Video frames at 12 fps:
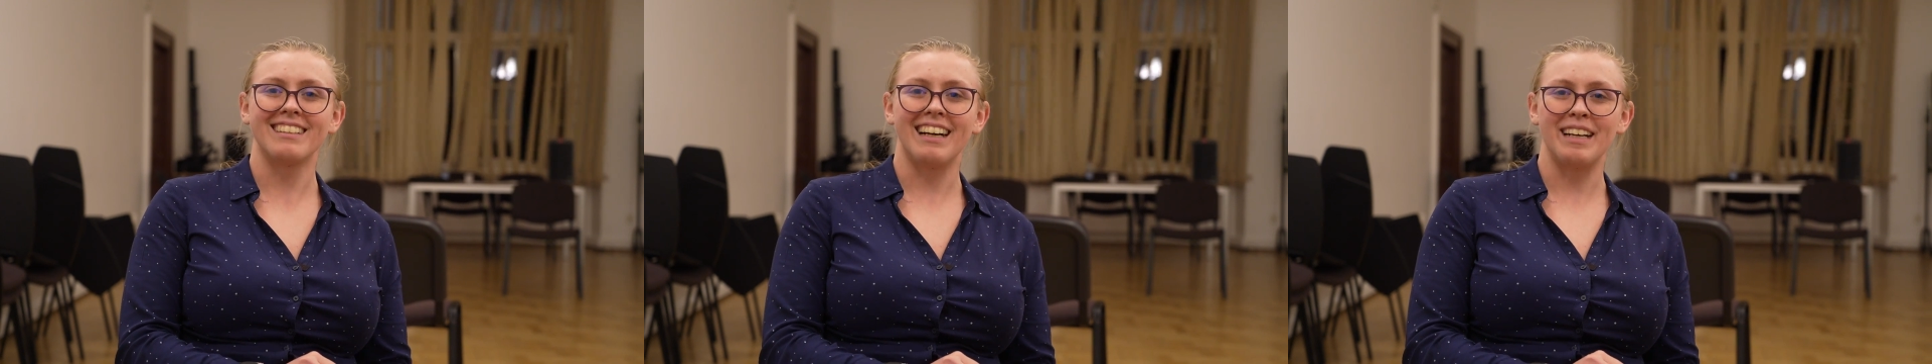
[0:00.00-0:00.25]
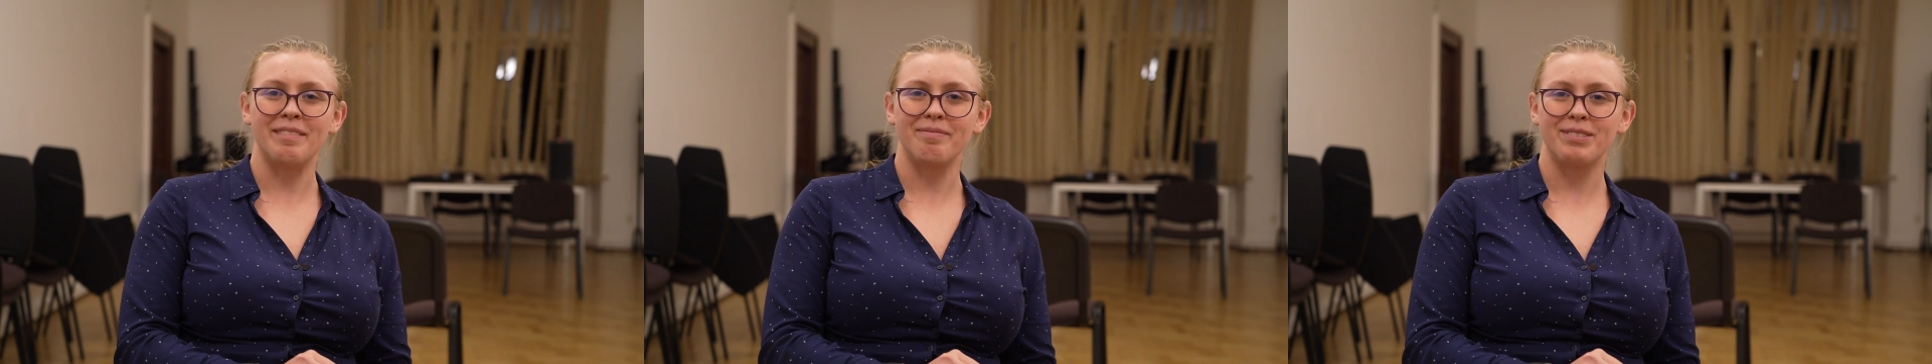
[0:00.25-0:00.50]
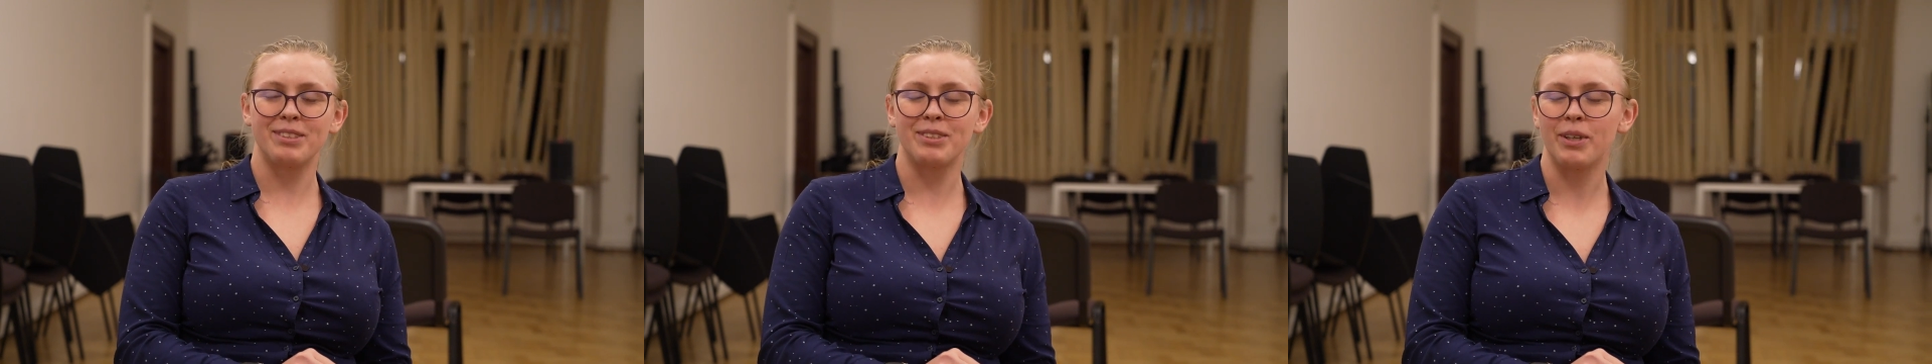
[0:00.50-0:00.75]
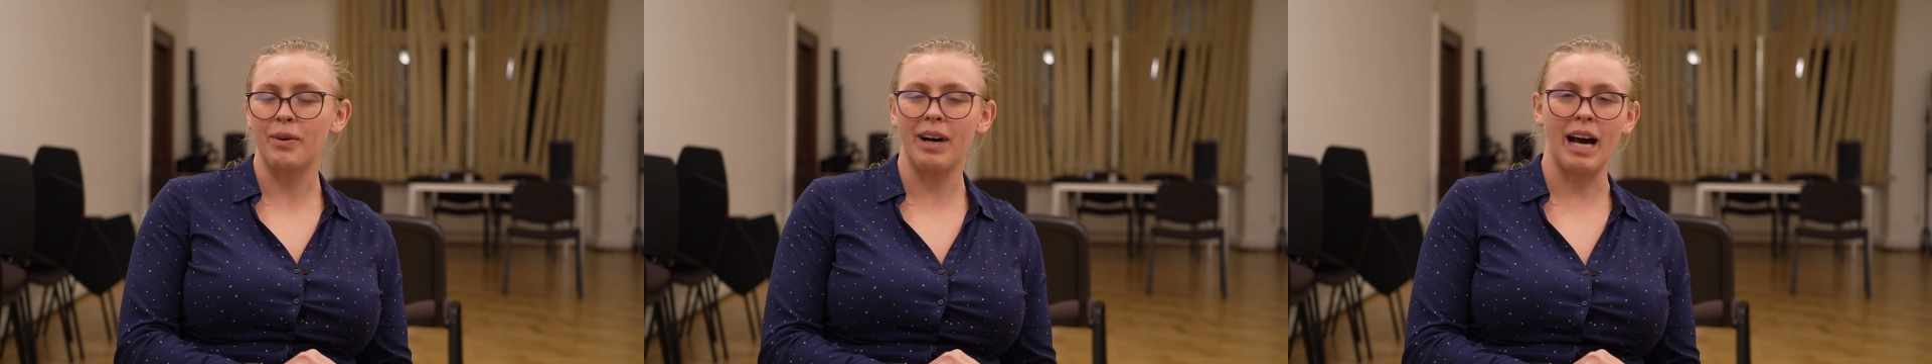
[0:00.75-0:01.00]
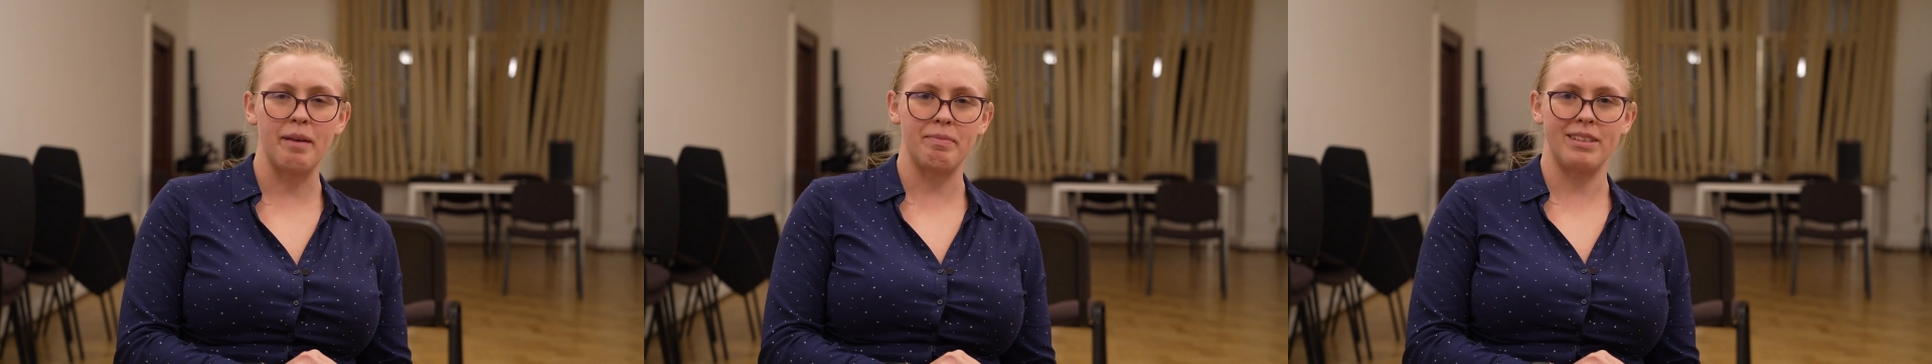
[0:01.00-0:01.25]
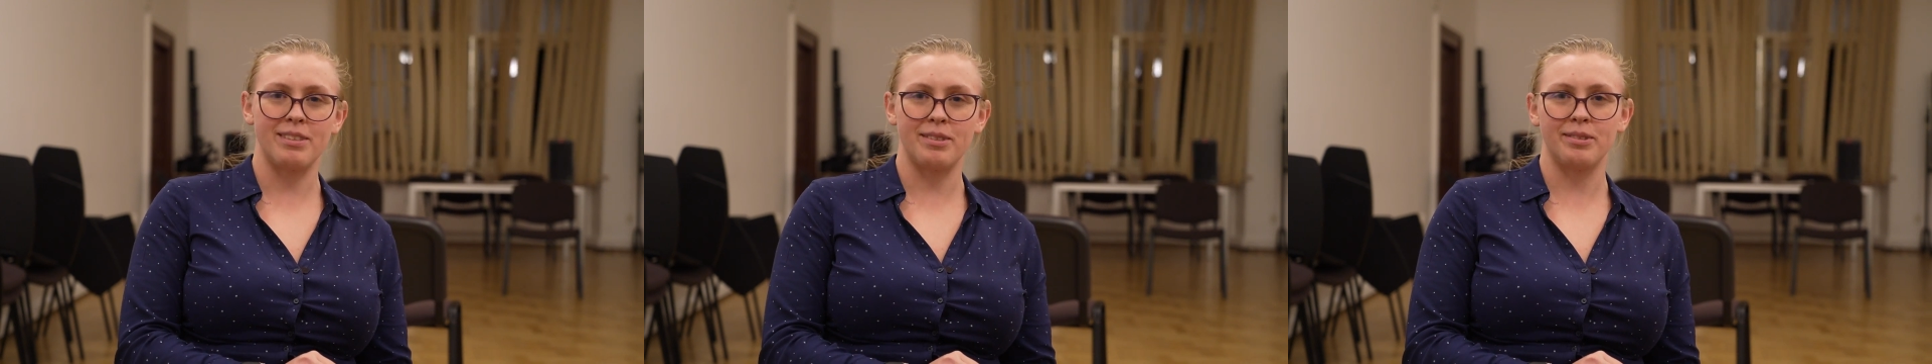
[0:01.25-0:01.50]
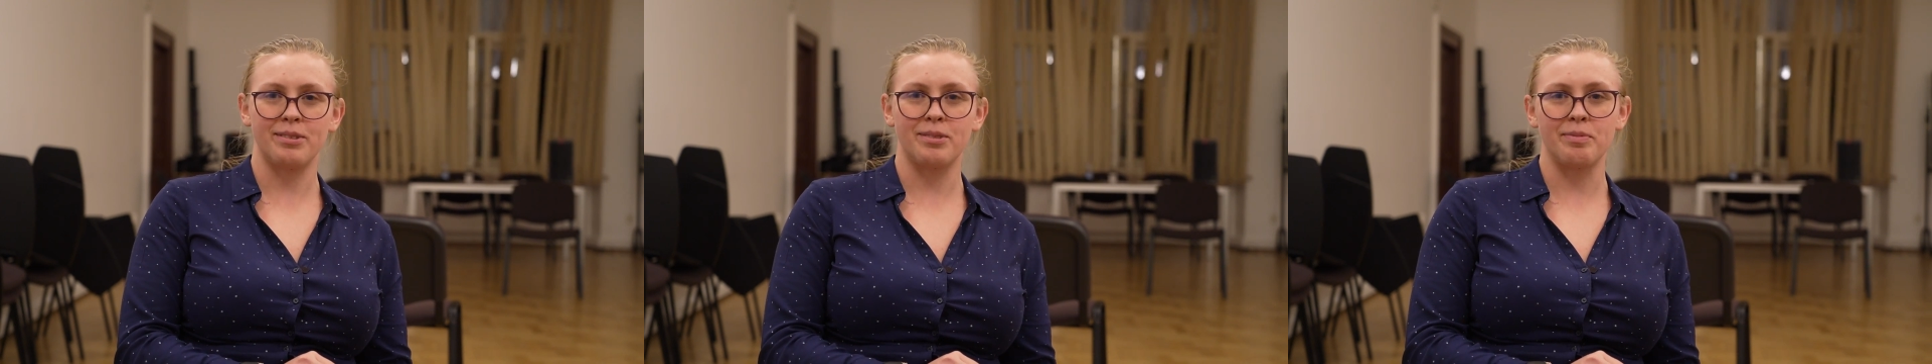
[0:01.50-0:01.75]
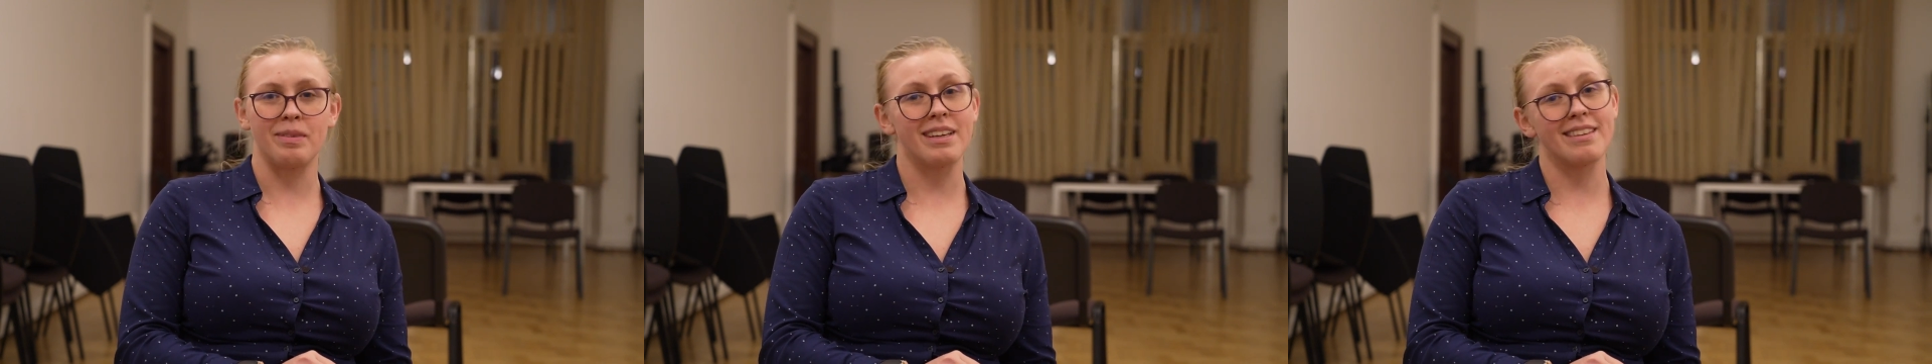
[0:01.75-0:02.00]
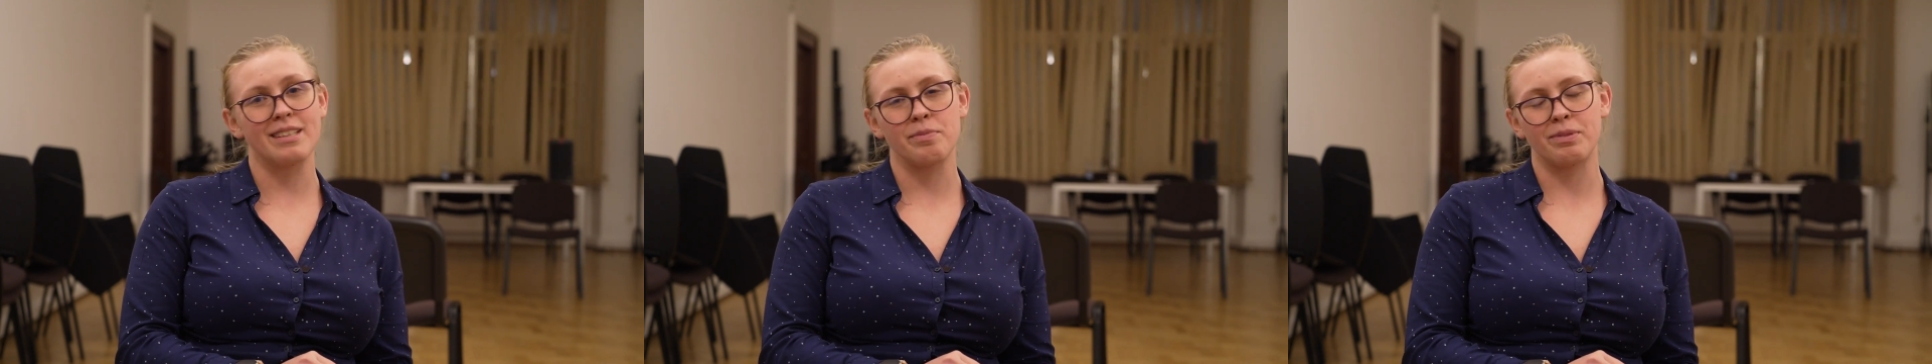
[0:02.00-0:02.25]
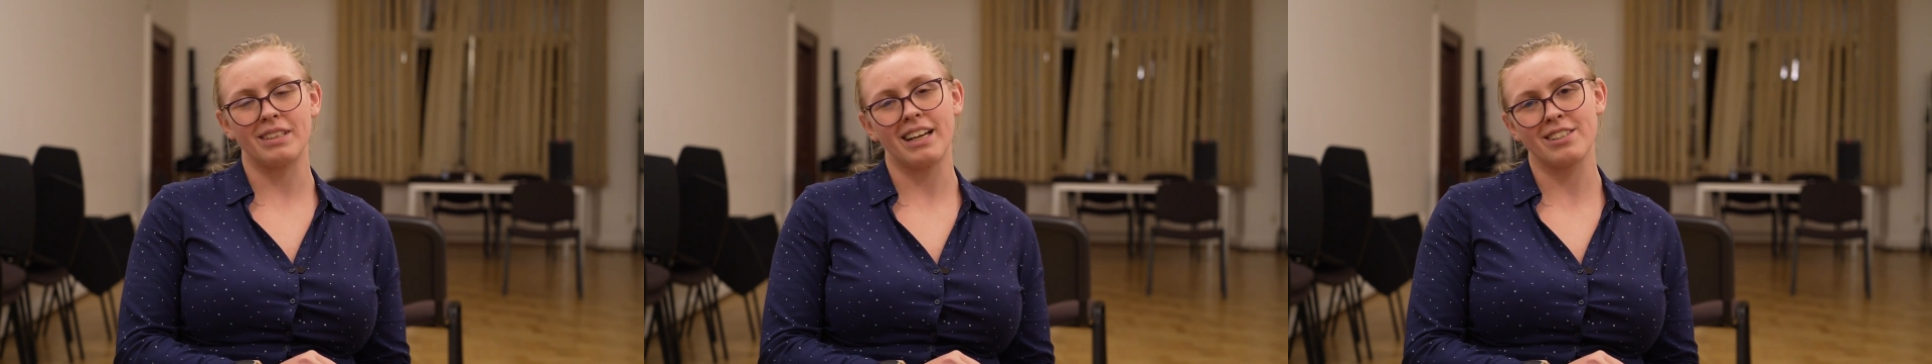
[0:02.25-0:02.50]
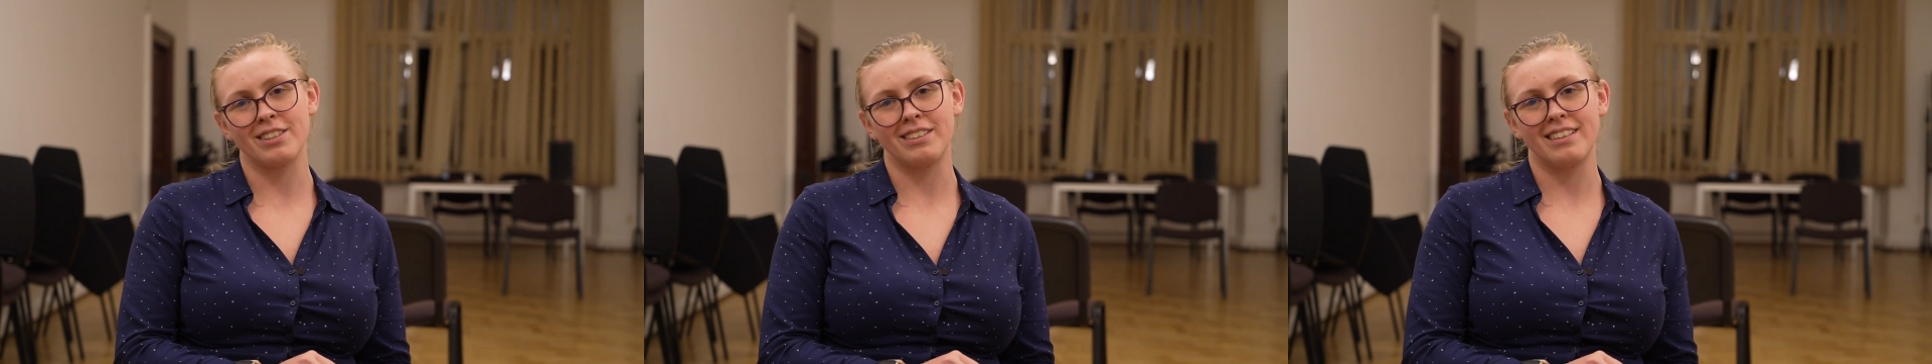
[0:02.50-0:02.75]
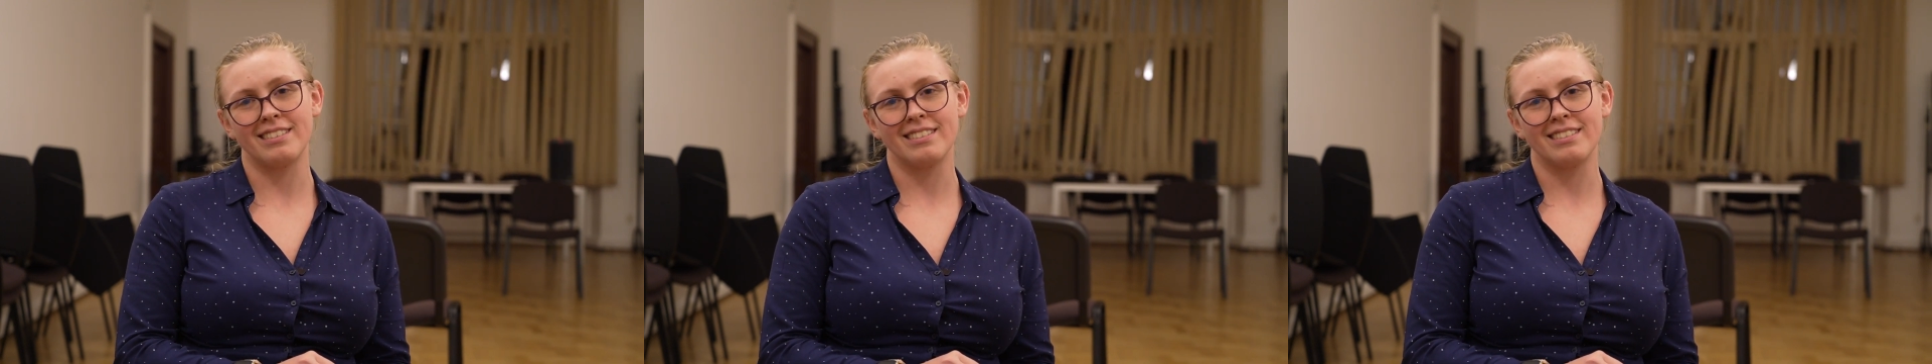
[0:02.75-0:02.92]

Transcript: I'm so happy to be in this production